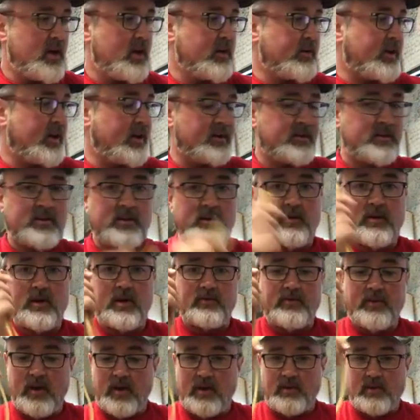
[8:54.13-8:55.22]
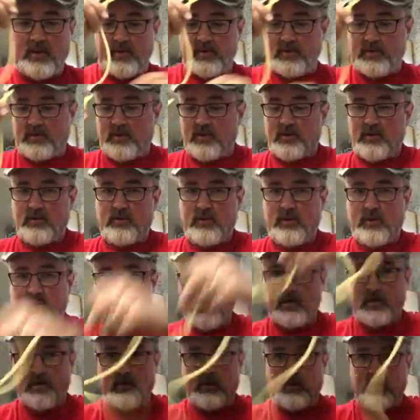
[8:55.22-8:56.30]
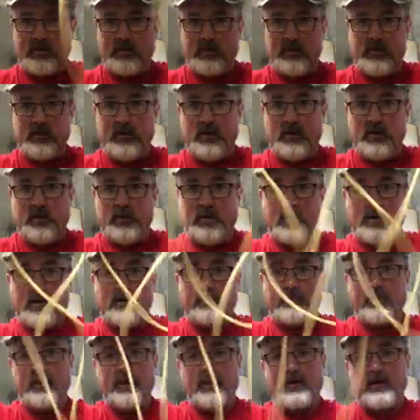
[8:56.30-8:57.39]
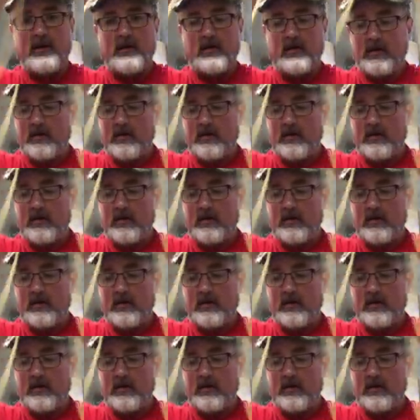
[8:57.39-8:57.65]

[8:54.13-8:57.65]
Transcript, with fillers: Okay, so I've got these two, hopefully